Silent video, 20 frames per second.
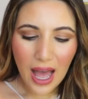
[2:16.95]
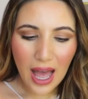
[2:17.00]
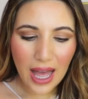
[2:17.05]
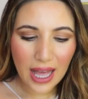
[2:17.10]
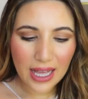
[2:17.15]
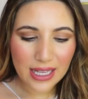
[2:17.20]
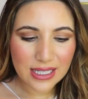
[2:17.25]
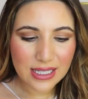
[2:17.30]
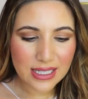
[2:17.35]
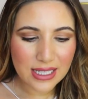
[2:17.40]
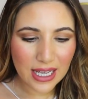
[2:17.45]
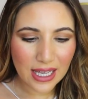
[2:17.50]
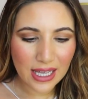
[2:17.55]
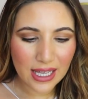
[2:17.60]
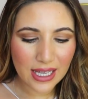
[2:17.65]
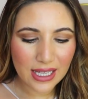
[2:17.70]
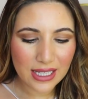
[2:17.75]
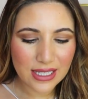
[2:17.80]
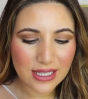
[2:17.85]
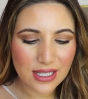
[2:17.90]
And
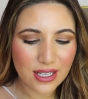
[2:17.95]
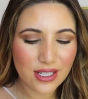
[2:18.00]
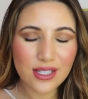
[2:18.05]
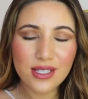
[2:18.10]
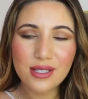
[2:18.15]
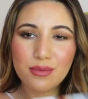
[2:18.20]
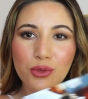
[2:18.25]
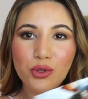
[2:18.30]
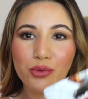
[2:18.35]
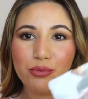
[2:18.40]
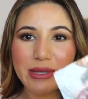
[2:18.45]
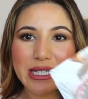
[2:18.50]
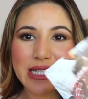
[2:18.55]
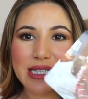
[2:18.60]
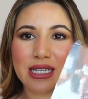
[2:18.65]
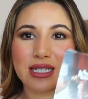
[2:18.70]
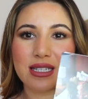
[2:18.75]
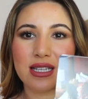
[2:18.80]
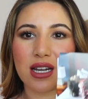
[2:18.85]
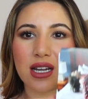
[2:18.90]
it is a small
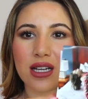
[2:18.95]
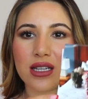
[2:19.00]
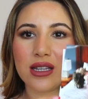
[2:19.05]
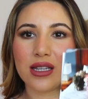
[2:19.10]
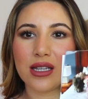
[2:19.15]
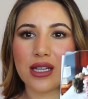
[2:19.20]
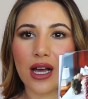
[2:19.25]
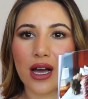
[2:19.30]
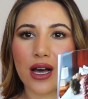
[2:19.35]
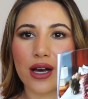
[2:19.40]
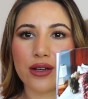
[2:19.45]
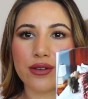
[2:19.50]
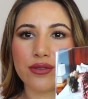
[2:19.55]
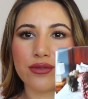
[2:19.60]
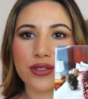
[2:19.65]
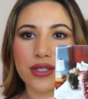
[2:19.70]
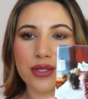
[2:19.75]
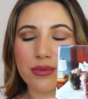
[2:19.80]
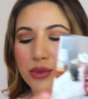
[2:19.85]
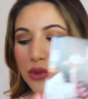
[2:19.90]
business and I
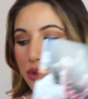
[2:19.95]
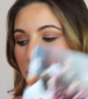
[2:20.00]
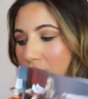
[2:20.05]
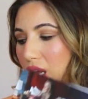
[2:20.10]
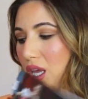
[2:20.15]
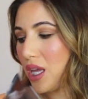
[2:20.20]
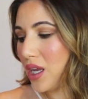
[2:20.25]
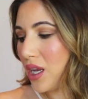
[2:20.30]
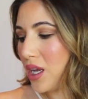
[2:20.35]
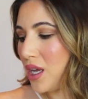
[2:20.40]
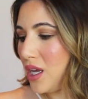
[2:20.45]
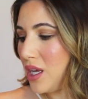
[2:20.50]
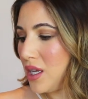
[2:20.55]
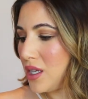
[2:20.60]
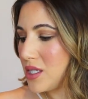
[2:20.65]
love supporting